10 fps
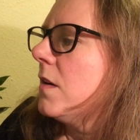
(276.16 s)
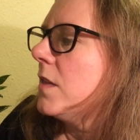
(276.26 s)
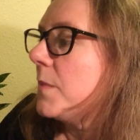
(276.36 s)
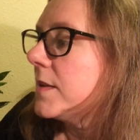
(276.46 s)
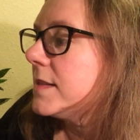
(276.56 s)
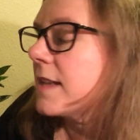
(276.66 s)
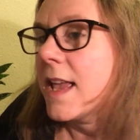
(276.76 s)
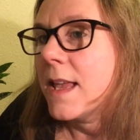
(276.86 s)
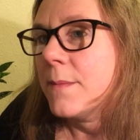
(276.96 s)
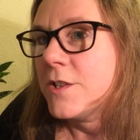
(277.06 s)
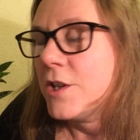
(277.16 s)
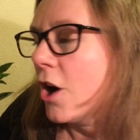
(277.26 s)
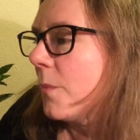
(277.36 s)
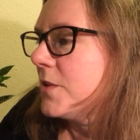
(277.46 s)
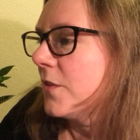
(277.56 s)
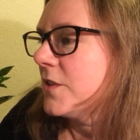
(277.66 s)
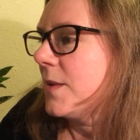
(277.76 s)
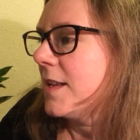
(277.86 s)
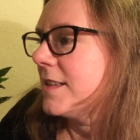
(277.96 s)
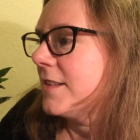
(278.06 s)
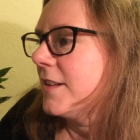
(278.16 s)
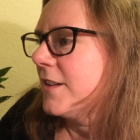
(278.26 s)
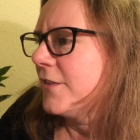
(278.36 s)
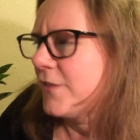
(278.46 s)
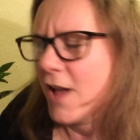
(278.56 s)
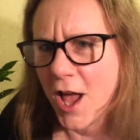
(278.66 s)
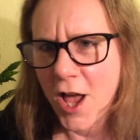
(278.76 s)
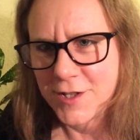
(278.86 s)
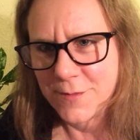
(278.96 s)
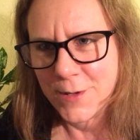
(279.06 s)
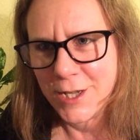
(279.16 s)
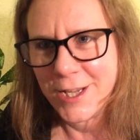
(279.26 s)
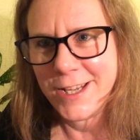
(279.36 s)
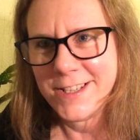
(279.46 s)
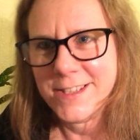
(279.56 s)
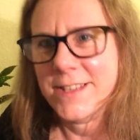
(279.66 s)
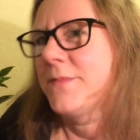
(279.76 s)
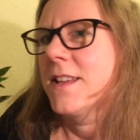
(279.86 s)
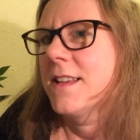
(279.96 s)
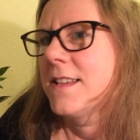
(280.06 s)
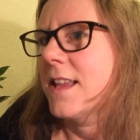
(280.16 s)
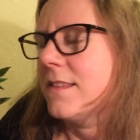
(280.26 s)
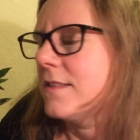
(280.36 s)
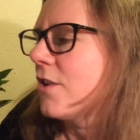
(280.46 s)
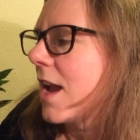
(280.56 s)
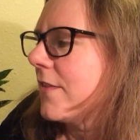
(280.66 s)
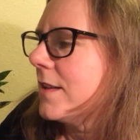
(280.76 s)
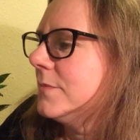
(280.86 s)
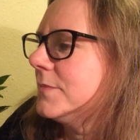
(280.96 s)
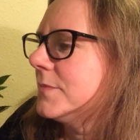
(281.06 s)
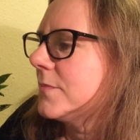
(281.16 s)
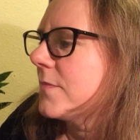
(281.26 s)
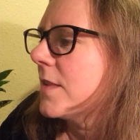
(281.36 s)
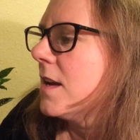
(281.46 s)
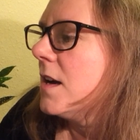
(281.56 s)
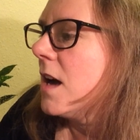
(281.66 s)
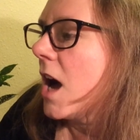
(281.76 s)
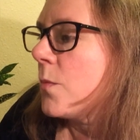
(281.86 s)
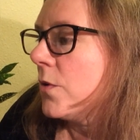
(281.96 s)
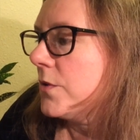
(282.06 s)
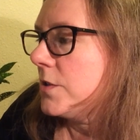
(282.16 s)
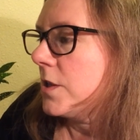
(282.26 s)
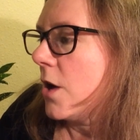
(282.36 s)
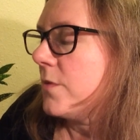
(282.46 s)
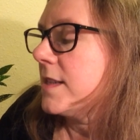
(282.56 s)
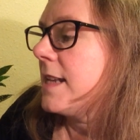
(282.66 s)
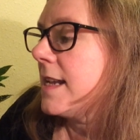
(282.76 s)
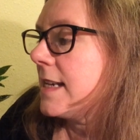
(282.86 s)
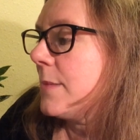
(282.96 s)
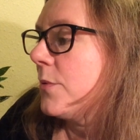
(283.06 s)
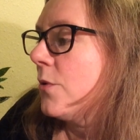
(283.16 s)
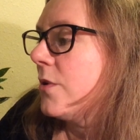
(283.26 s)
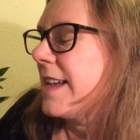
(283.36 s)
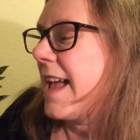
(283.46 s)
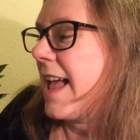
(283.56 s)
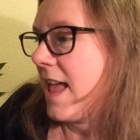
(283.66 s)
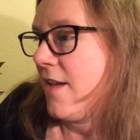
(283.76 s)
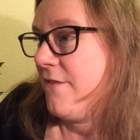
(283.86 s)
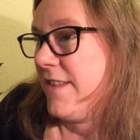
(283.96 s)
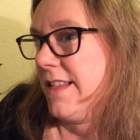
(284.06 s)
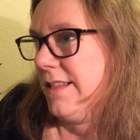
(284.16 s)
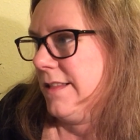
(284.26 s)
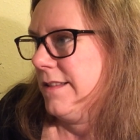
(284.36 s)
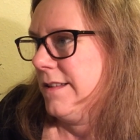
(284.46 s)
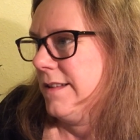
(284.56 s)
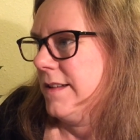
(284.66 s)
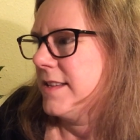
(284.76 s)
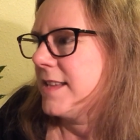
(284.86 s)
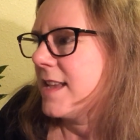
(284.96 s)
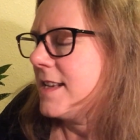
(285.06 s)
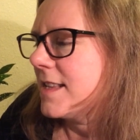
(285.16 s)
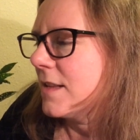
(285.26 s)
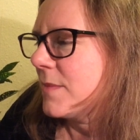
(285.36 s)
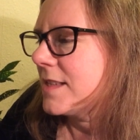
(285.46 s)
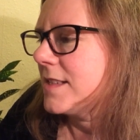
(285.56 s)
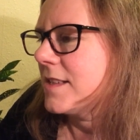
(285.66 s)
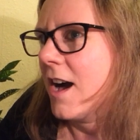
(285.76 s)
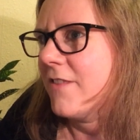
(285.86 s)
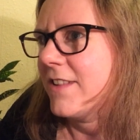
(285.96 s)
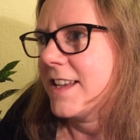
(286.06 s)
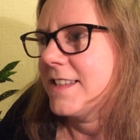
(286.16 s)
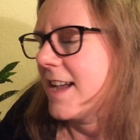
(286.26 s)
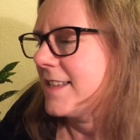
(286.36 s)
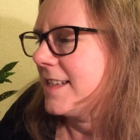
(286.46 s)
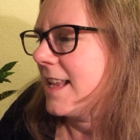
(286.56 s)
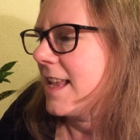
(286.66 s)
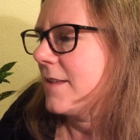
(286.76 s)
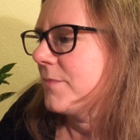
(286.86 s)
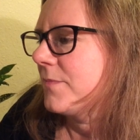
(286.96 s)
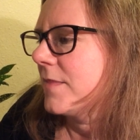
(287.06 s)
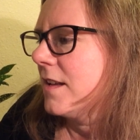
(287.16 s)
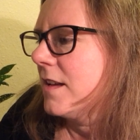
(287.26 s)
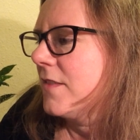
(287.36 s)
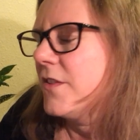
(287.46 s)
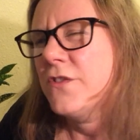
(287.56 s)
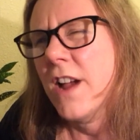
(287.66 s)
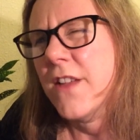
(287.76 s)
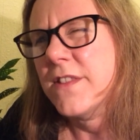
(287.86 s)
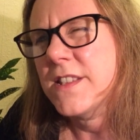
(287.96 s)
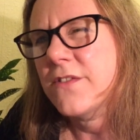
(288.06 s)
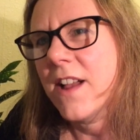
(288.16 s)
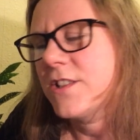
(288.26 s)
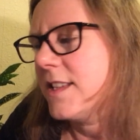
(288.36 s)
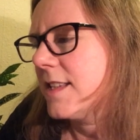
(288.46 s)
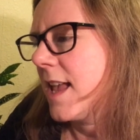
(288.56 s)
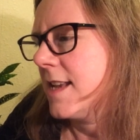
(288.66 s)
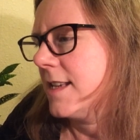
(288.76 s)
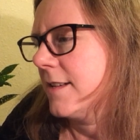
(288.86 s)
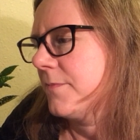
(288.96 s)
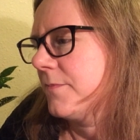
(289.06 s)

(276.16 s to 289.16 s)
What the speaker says: The bus came and she hopped onto it. "Fares, please," said the driver. "I want to go to Tiddlyport Airville," said Little Miss Star excitedly. The driver scratched his head.